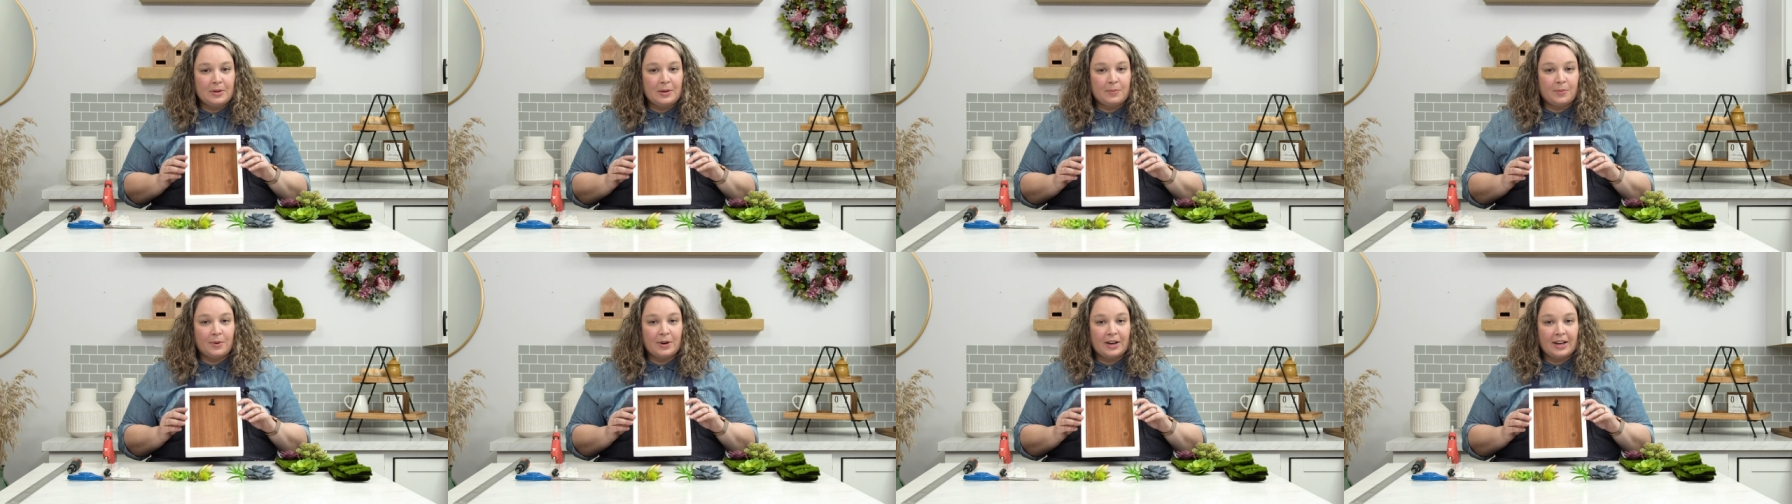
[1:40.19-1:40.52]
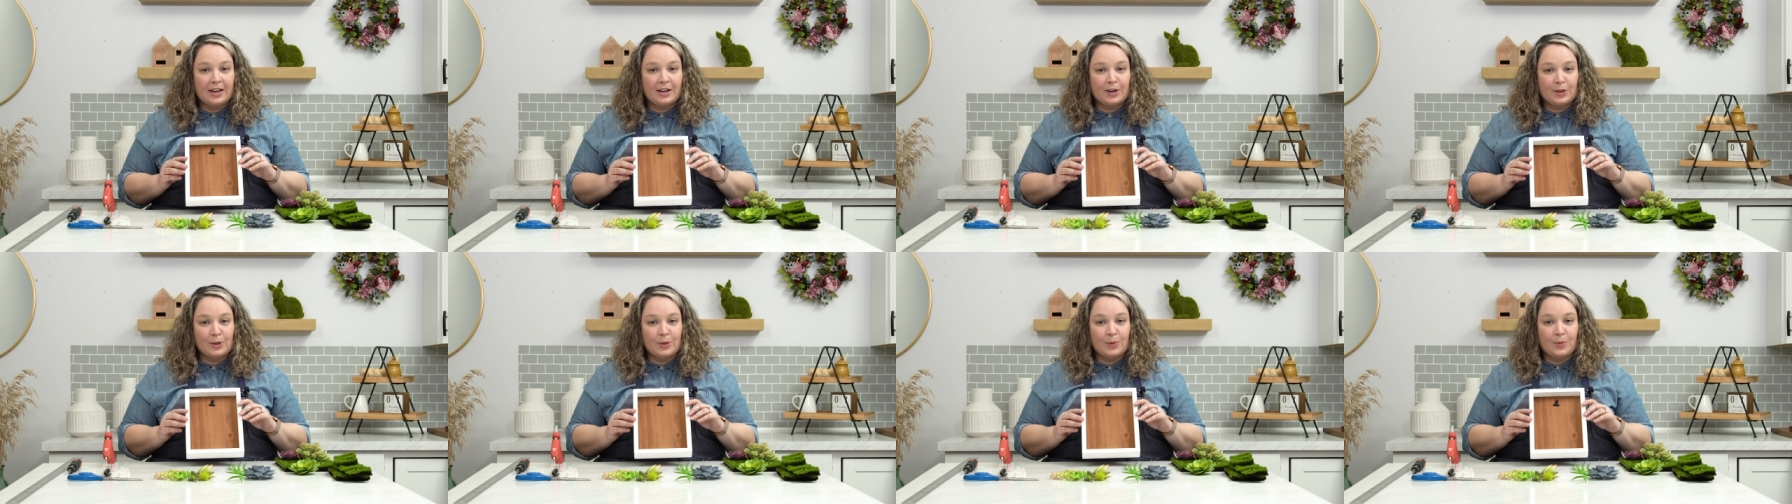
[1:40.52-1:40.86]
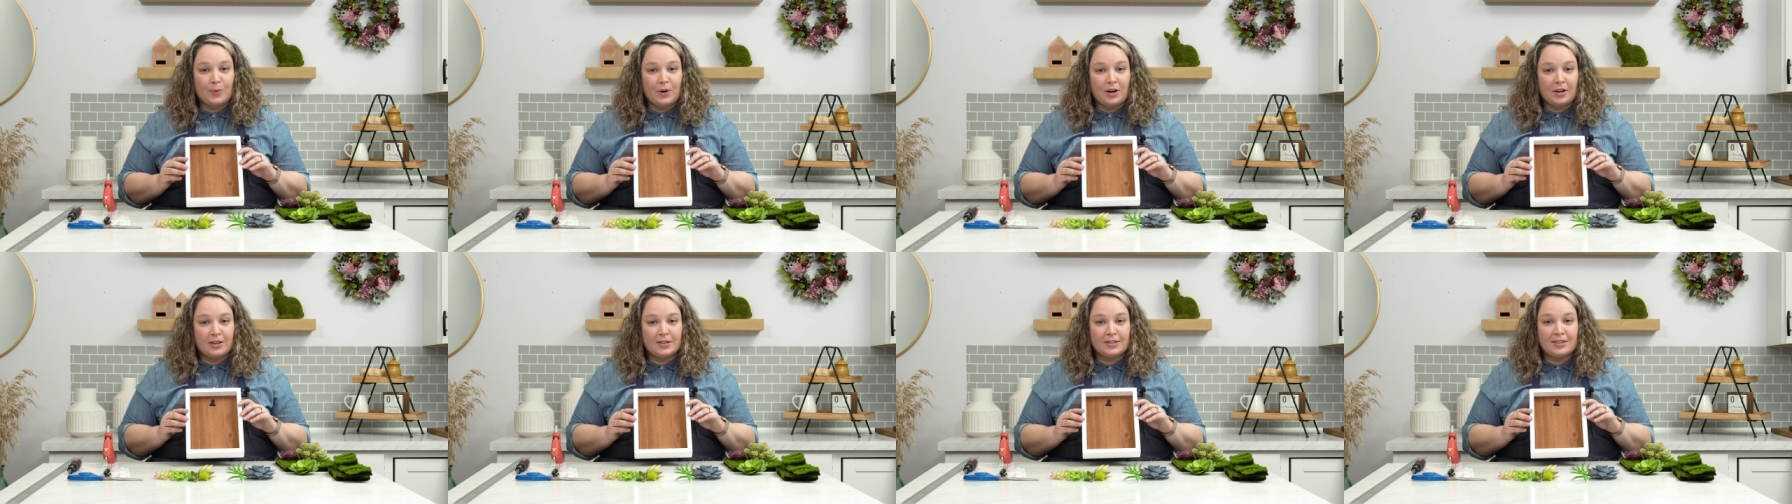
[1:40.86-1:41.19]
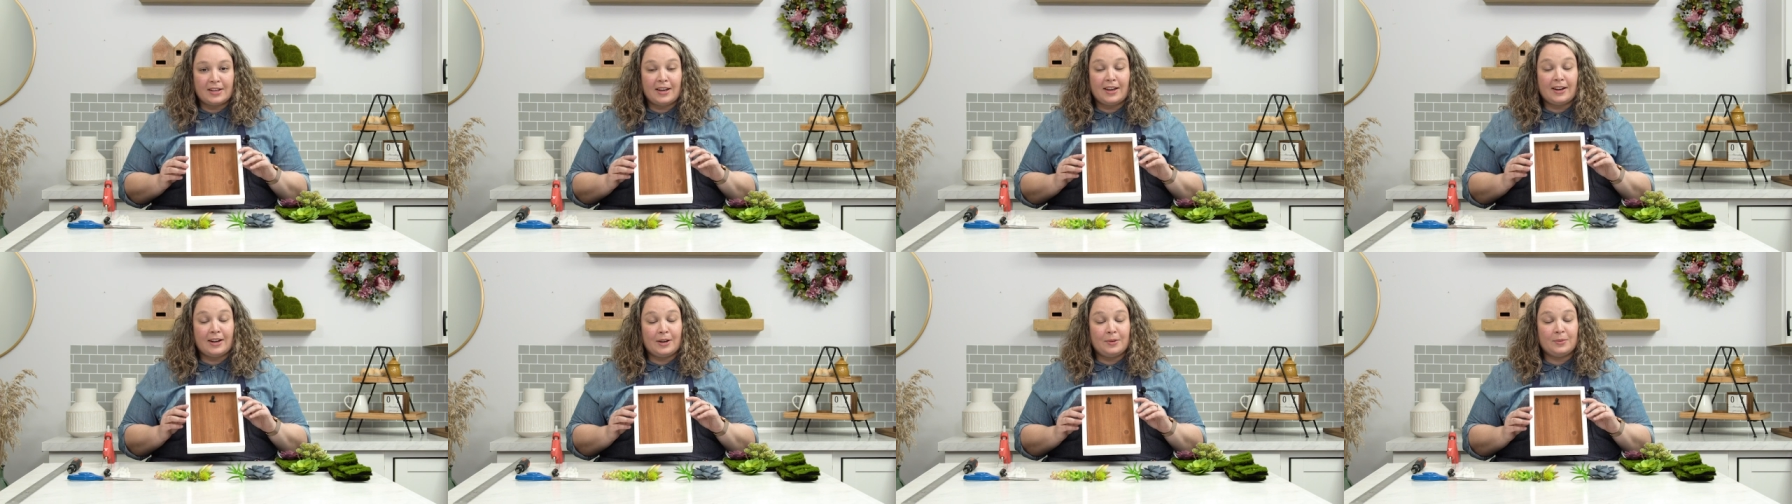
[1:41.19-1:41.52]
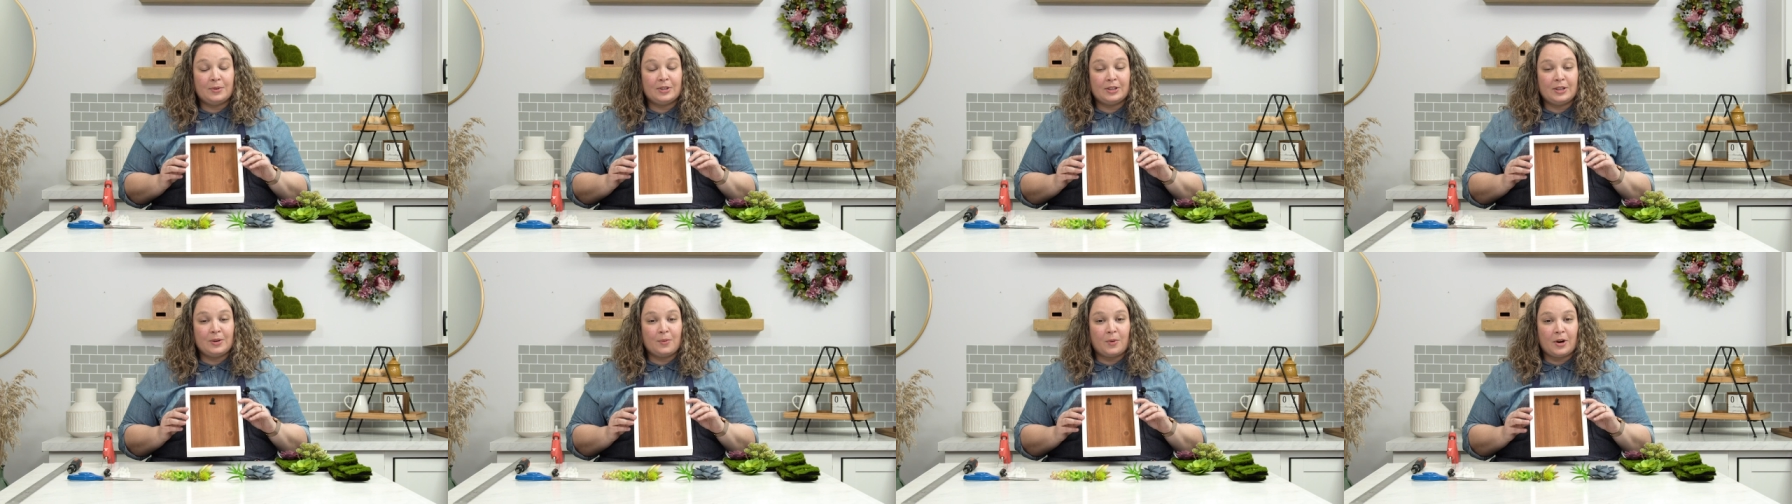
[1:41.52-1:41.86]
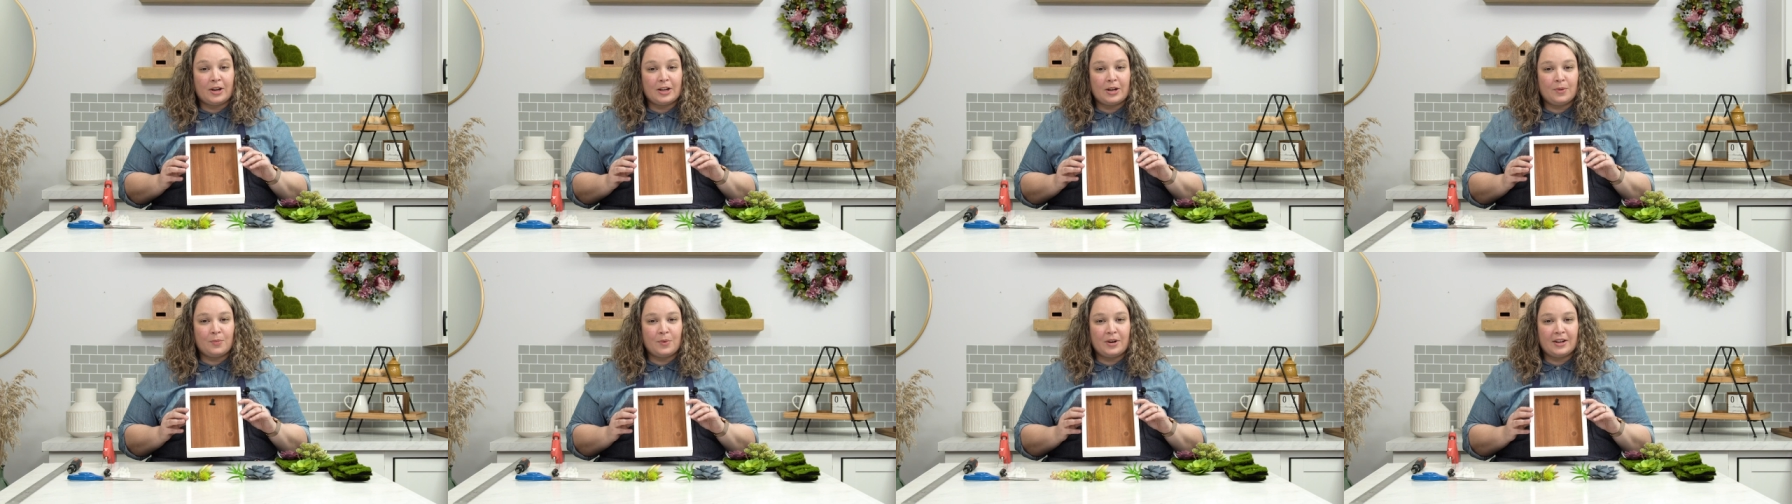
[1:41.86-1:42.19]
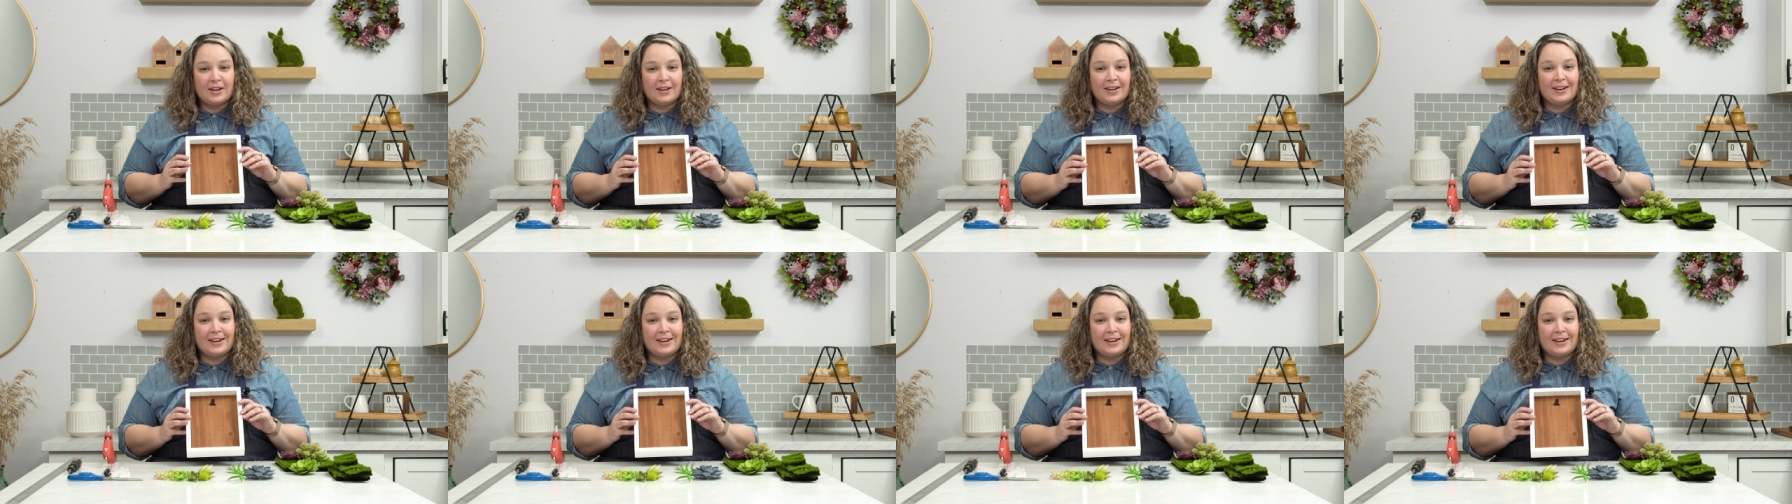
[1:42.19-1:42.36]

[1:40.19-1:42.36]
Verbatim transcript: people hang on the walls, and I really wanted one.